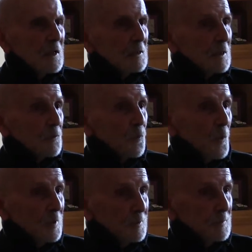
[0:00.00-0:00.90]
And then
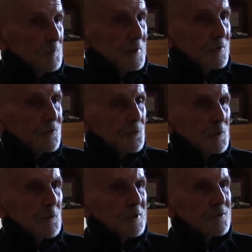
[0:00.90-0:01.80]
one base
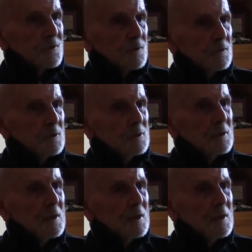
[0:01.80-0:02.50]
we went to,